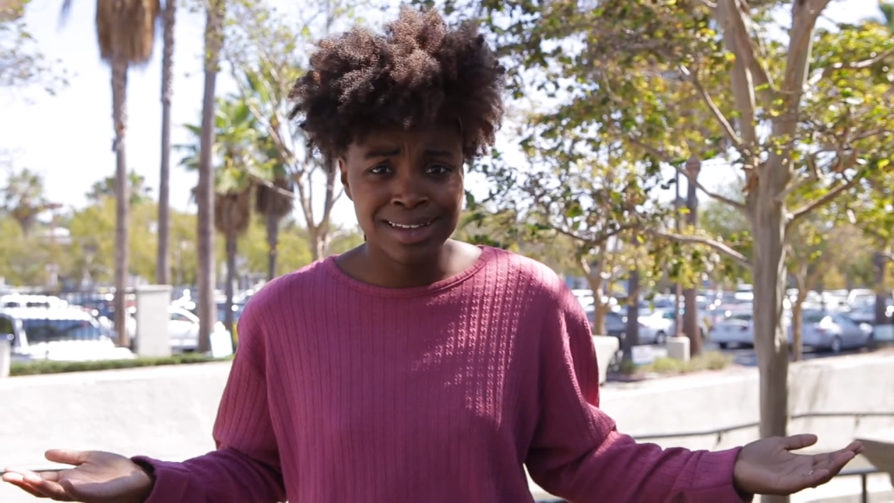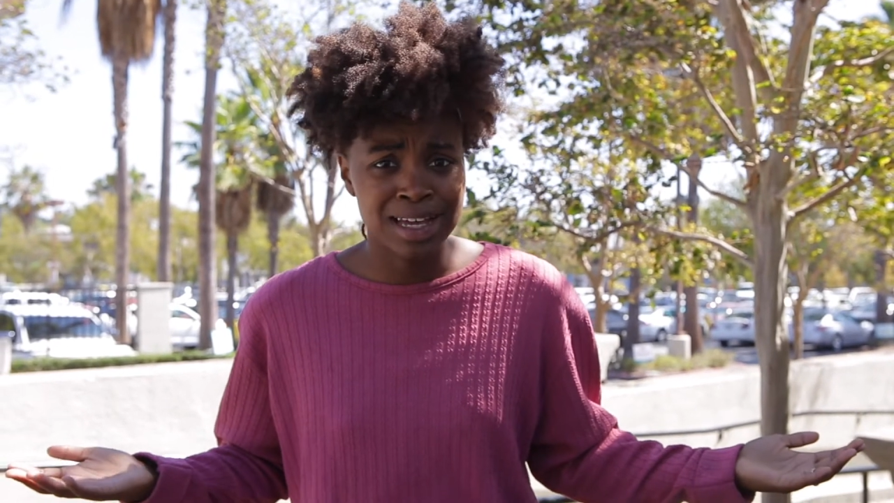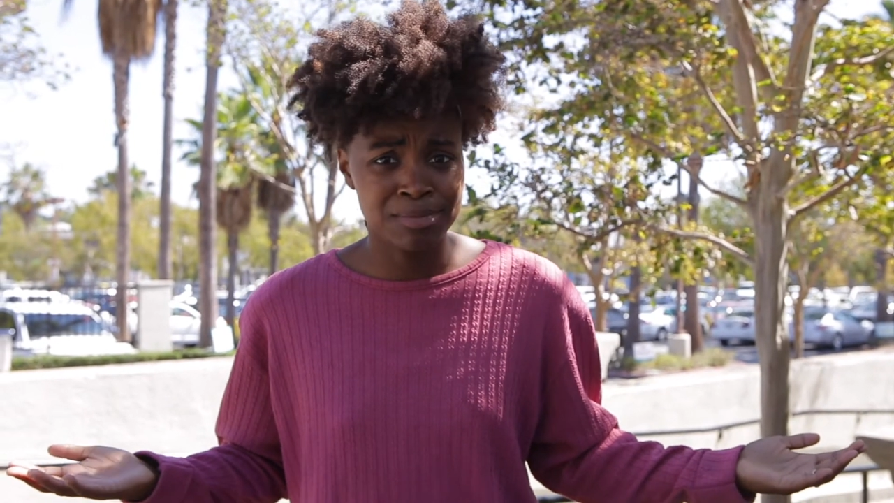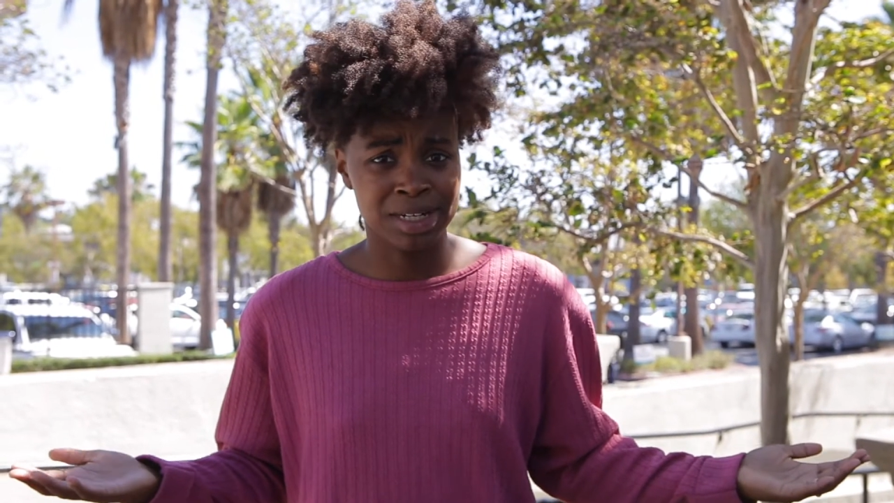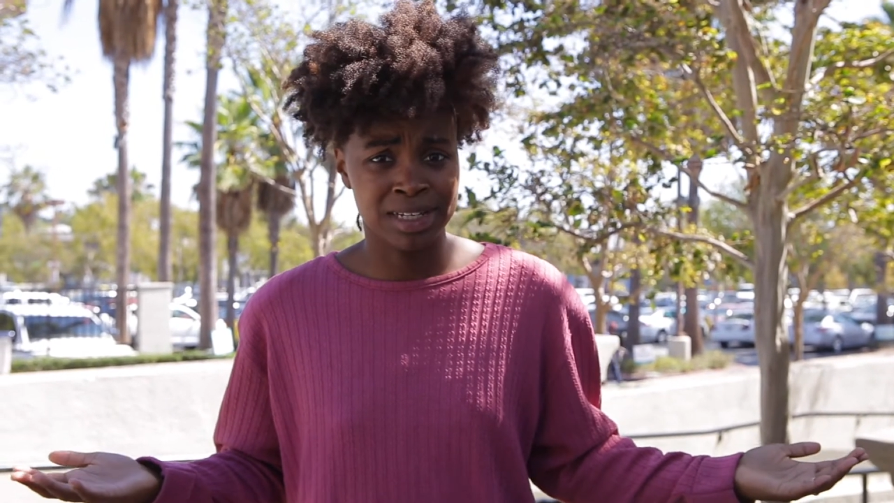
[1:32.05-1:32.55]

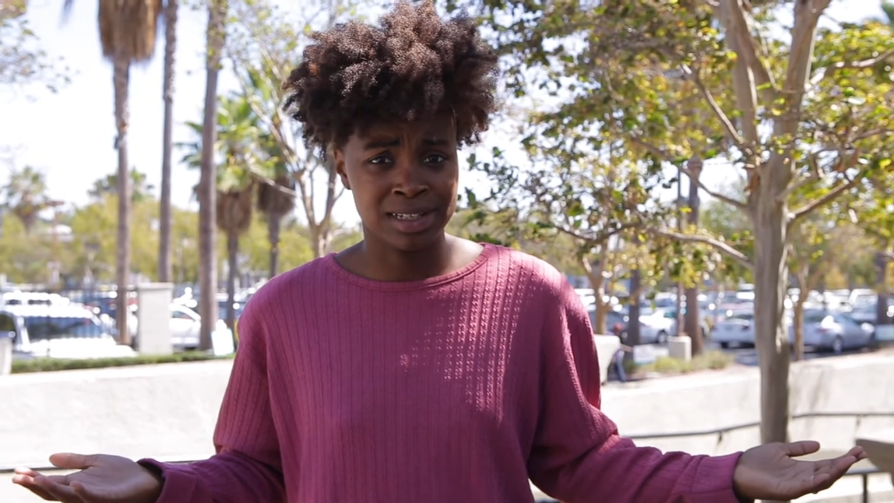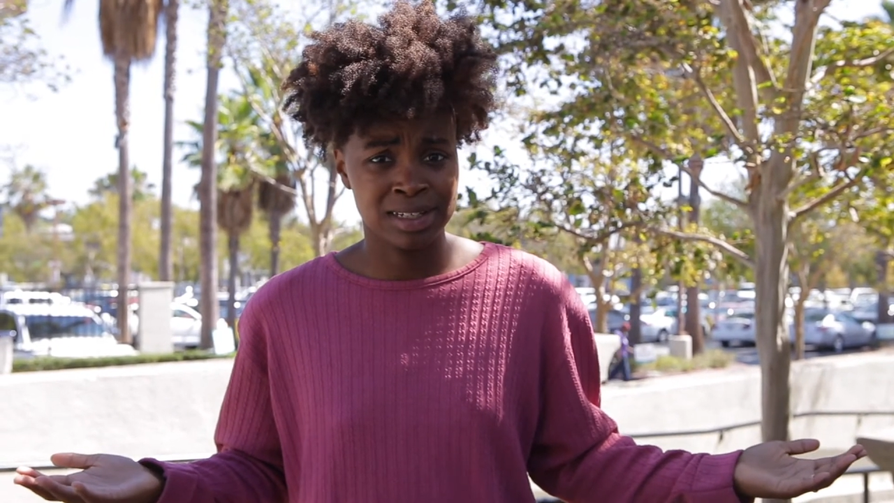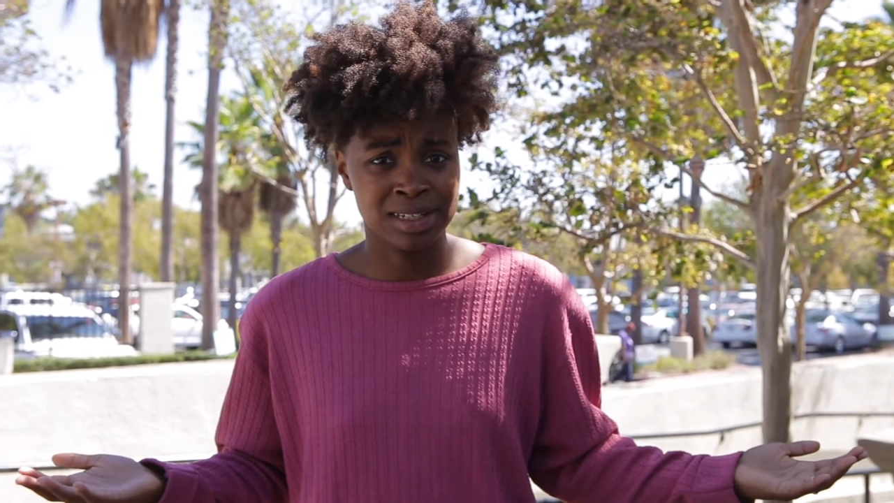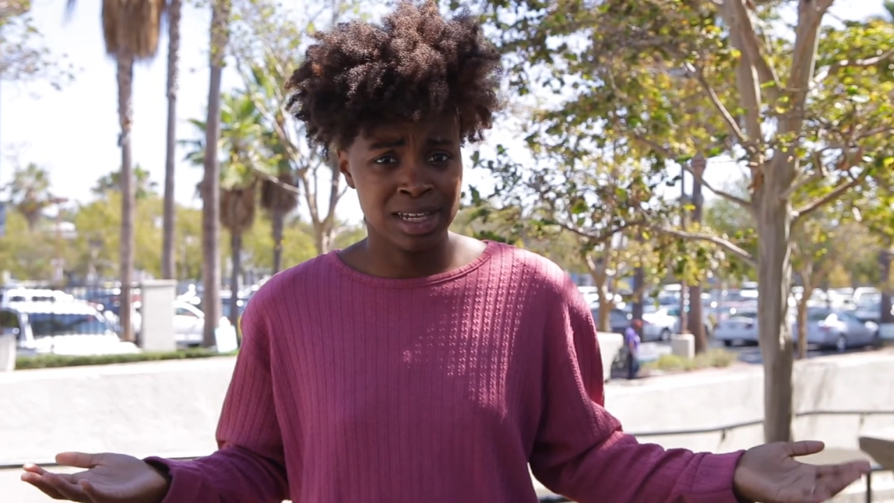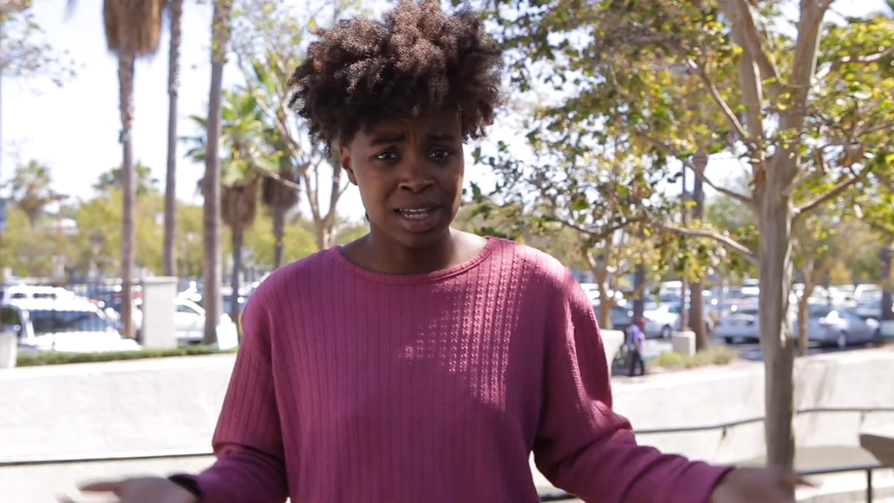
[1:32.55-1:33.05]
company.
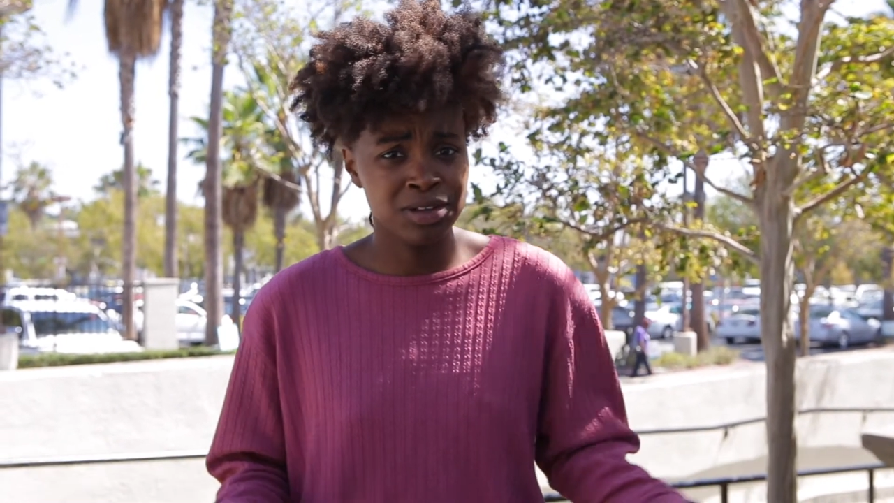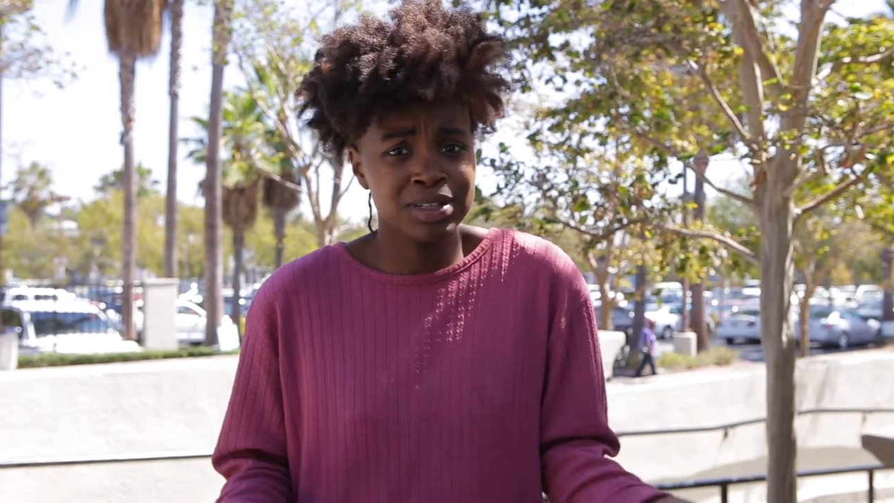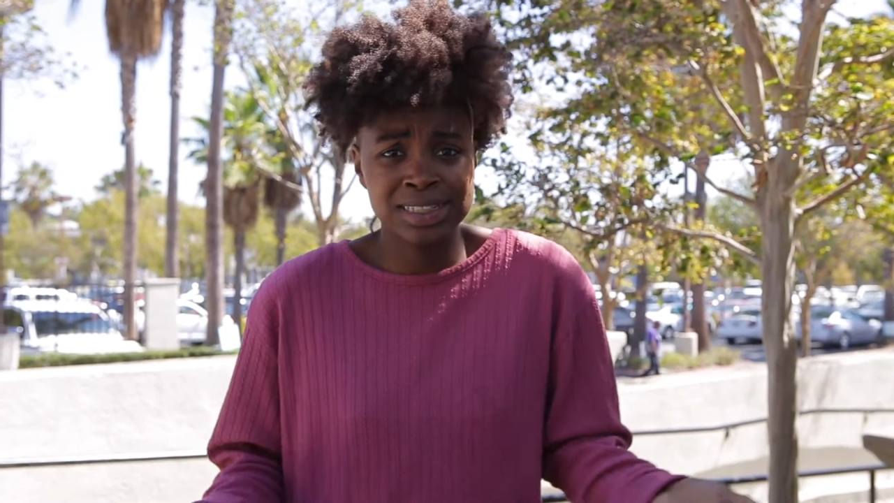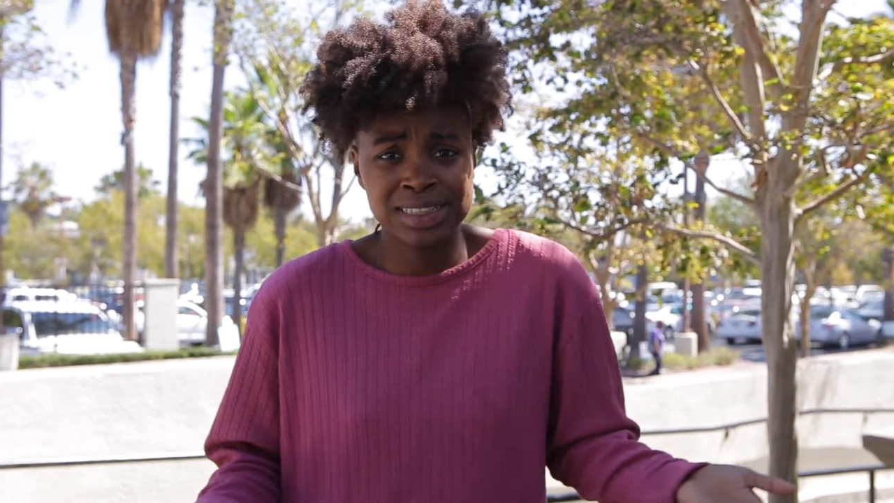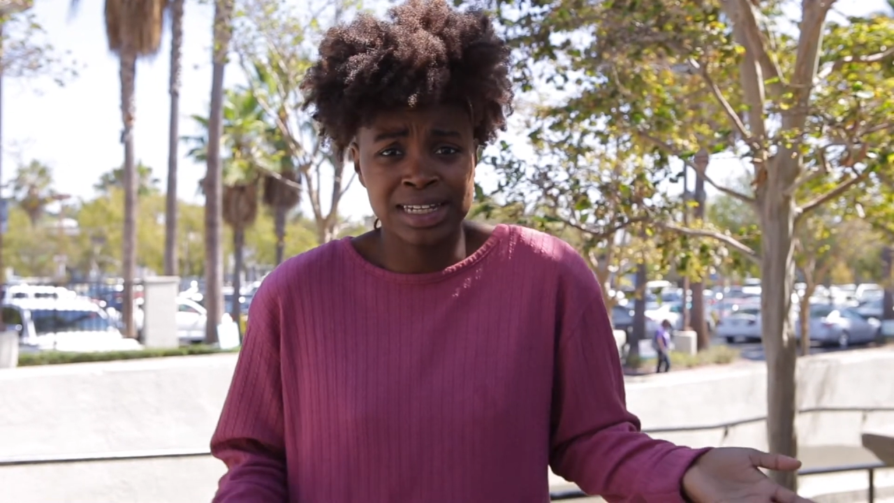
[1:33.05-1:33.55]
And who
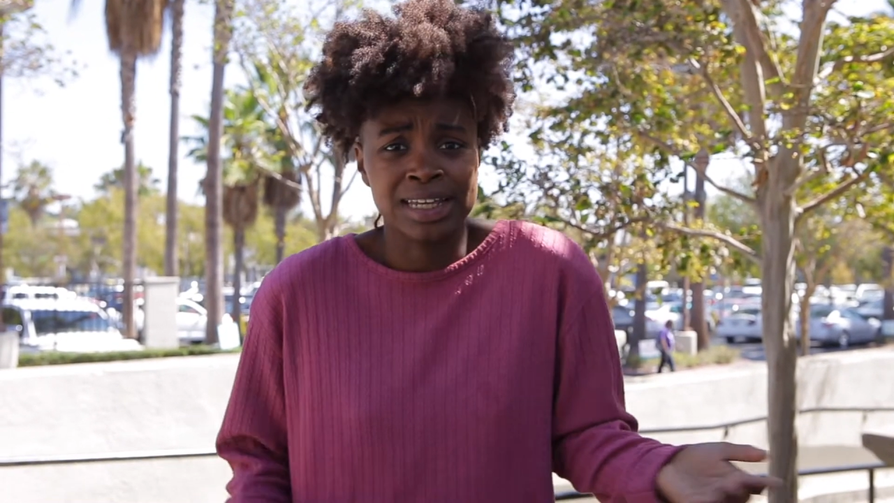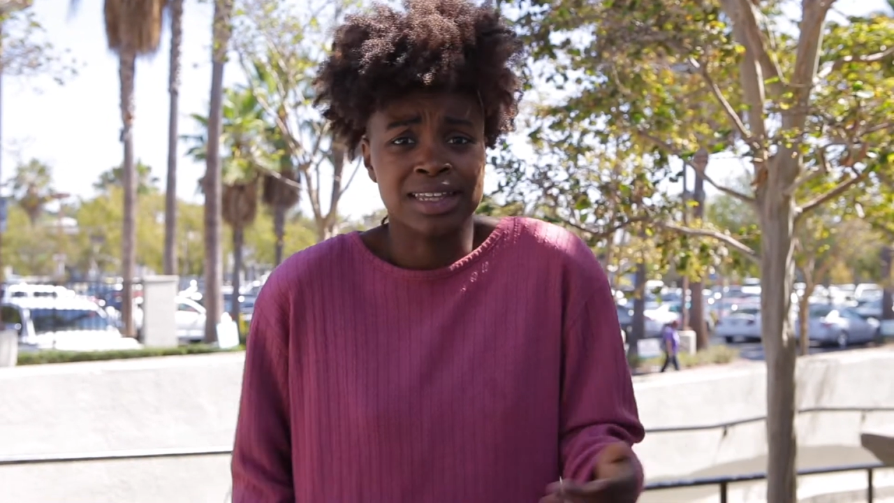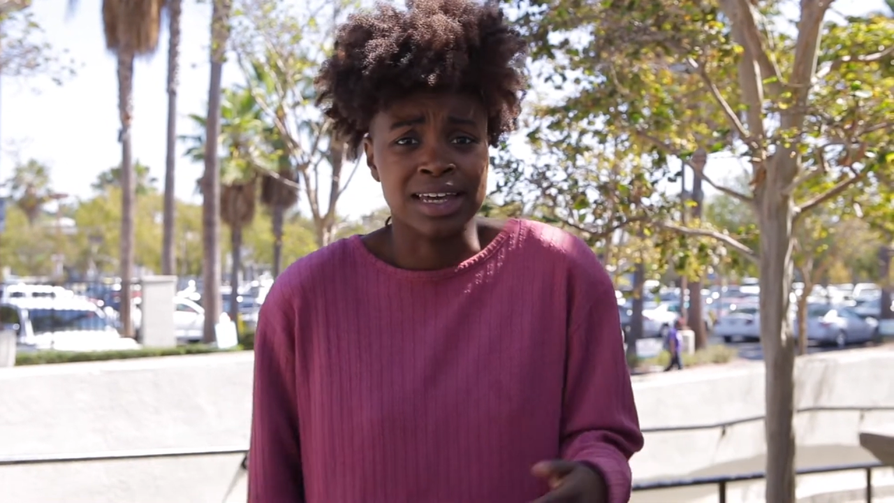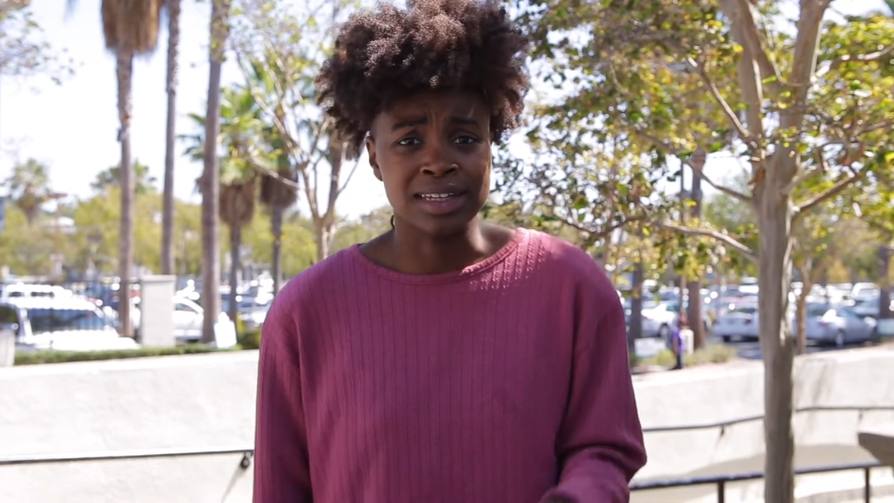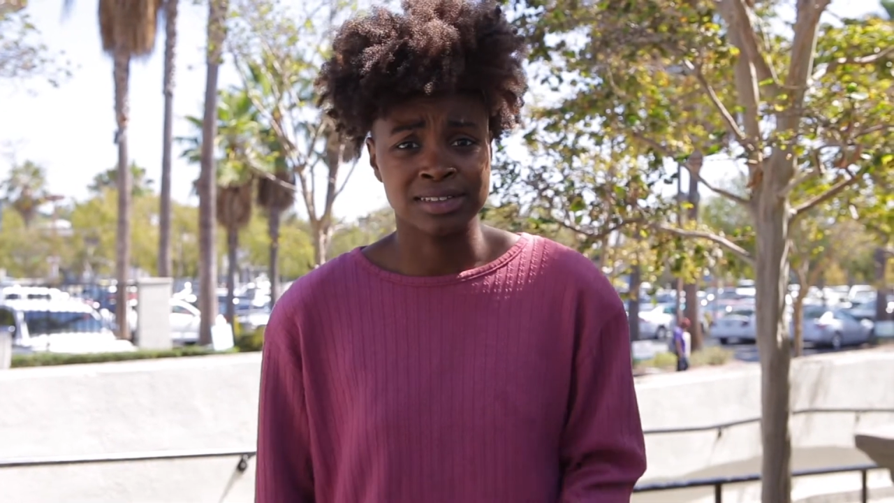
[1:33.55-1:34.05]
doesn't like
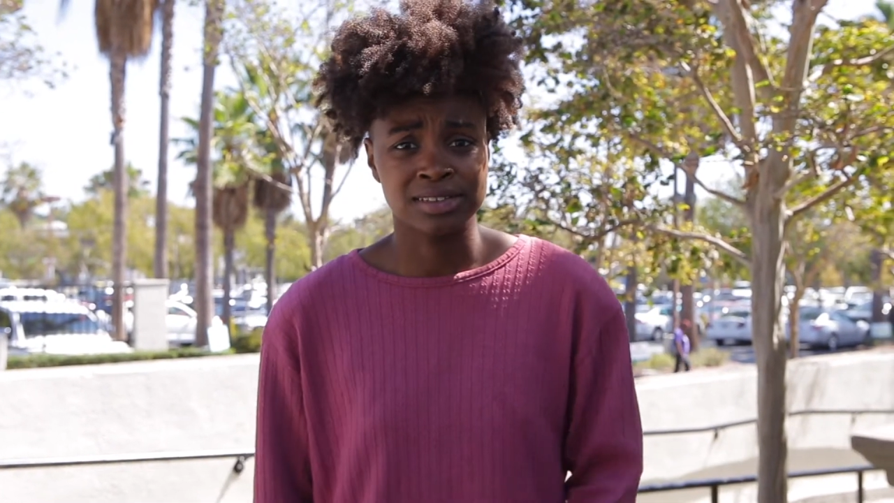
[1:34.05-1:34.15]
that?